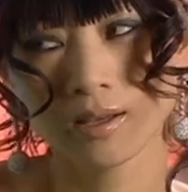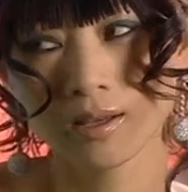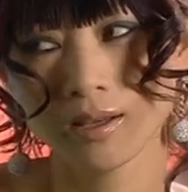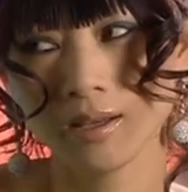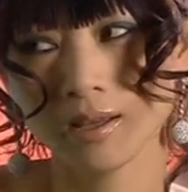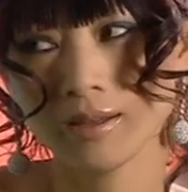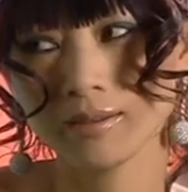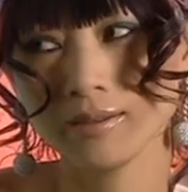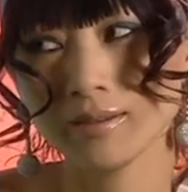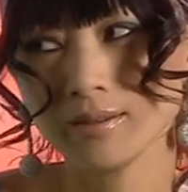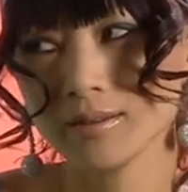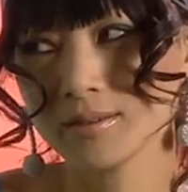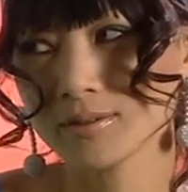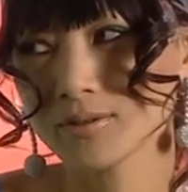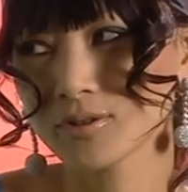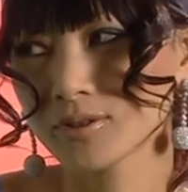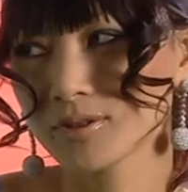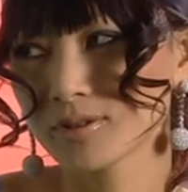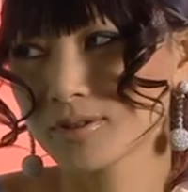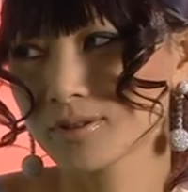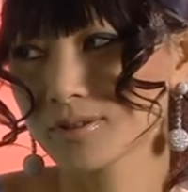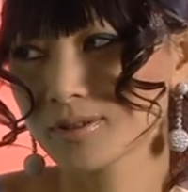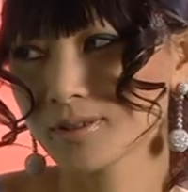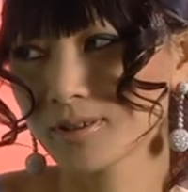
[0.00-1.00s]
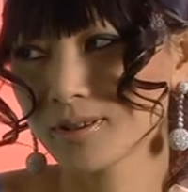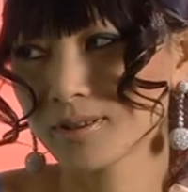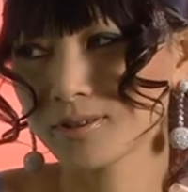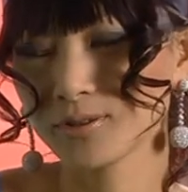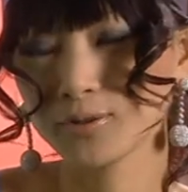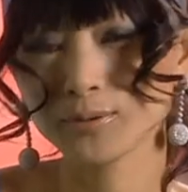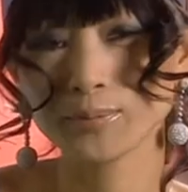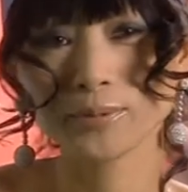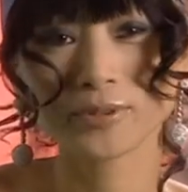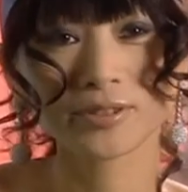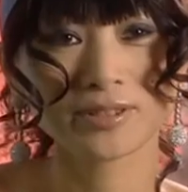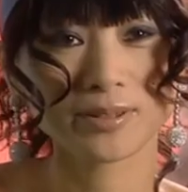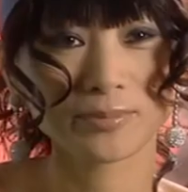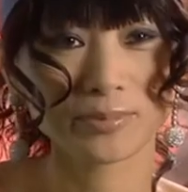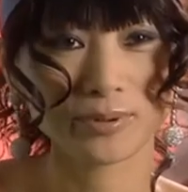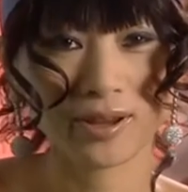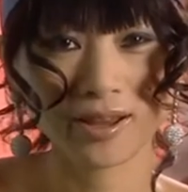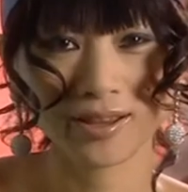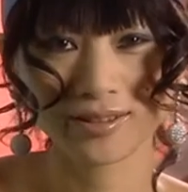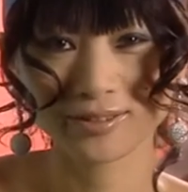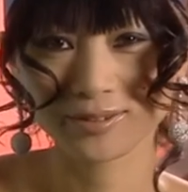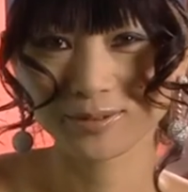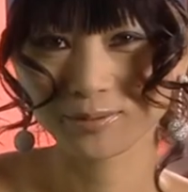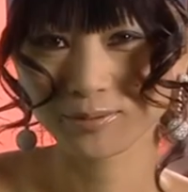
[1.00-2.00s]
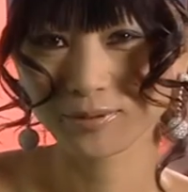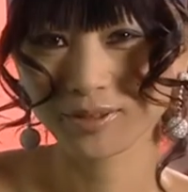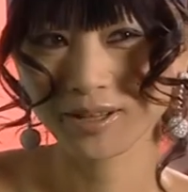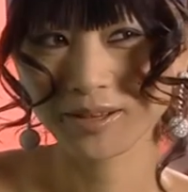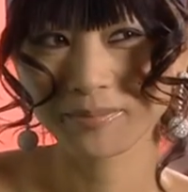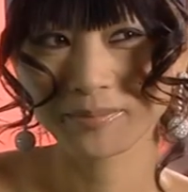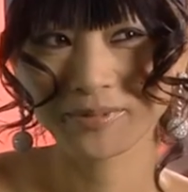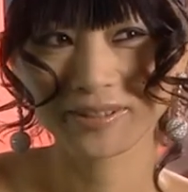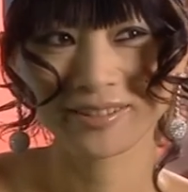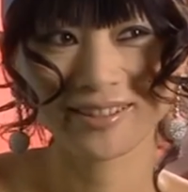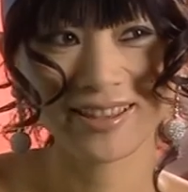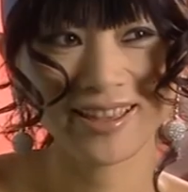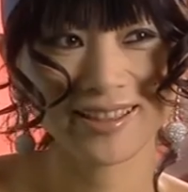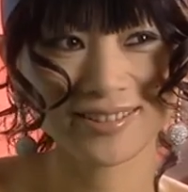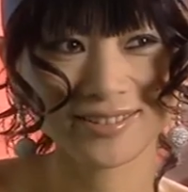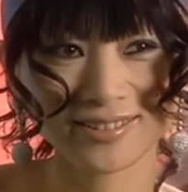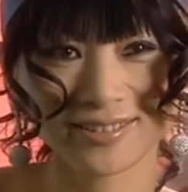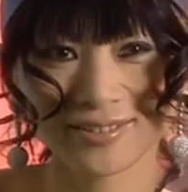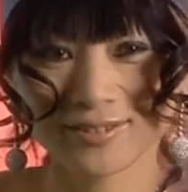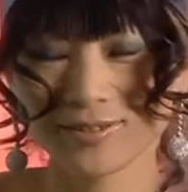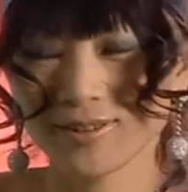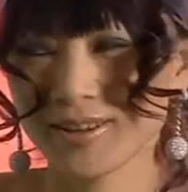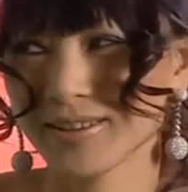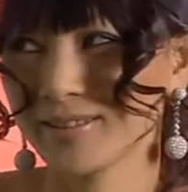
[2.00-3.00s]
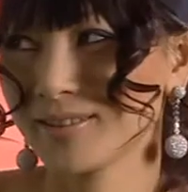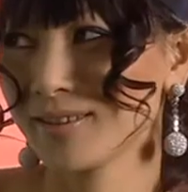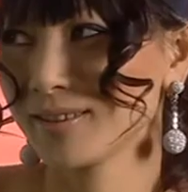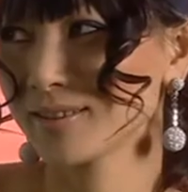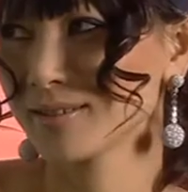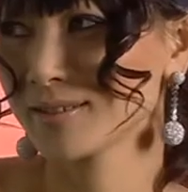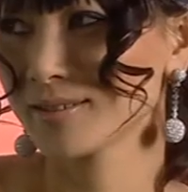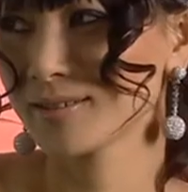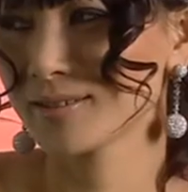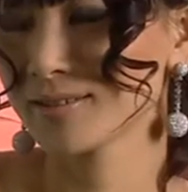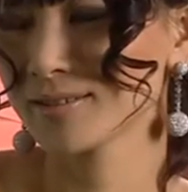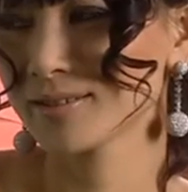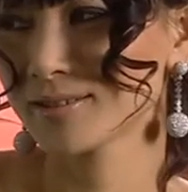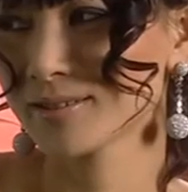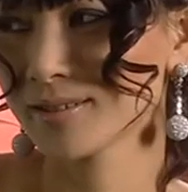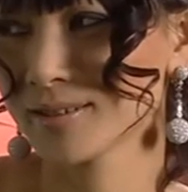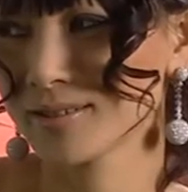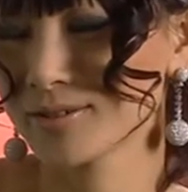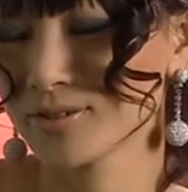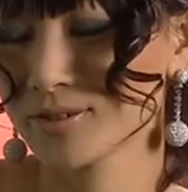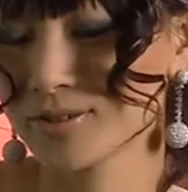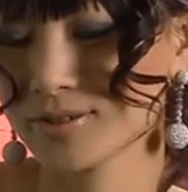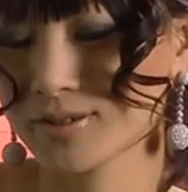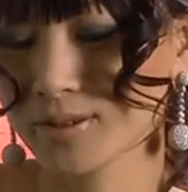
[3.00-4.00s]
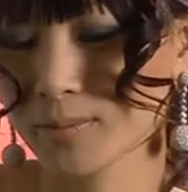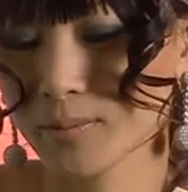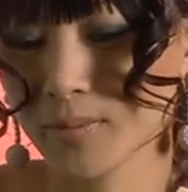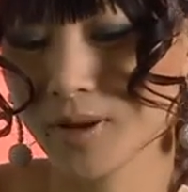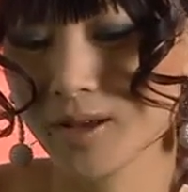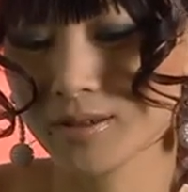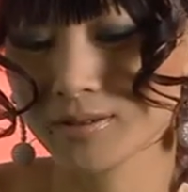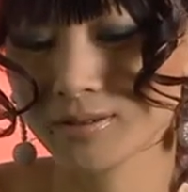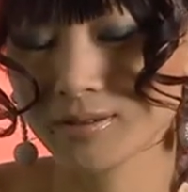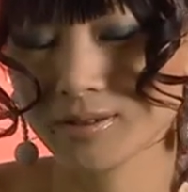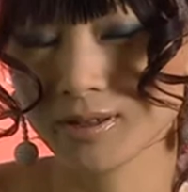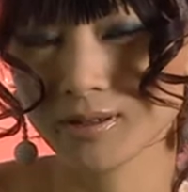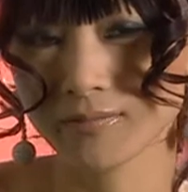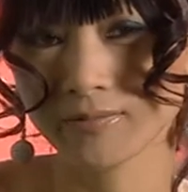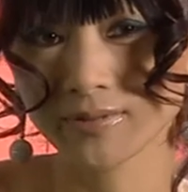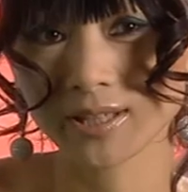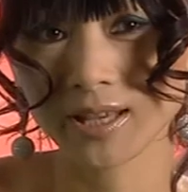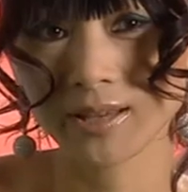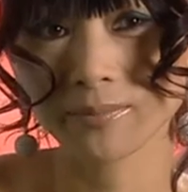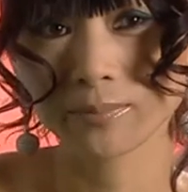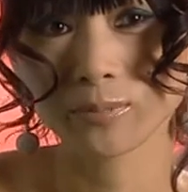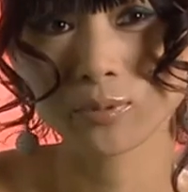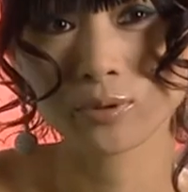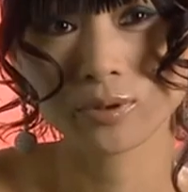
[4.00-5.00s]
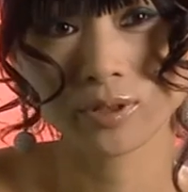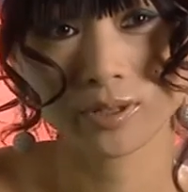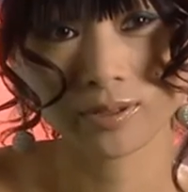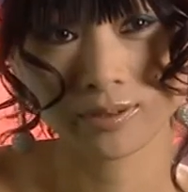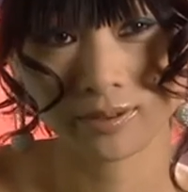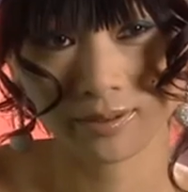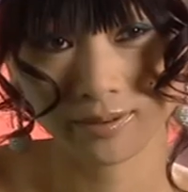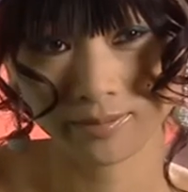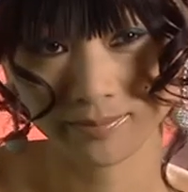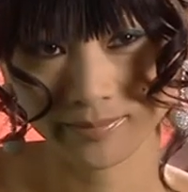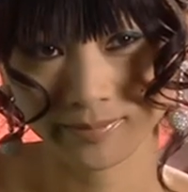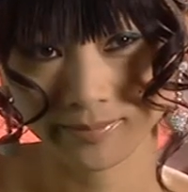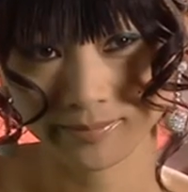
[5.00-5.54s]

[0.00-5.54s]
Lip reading: I think you'll be surprised what I'm gonna answer you. I think she's a master of Zen Buddhism.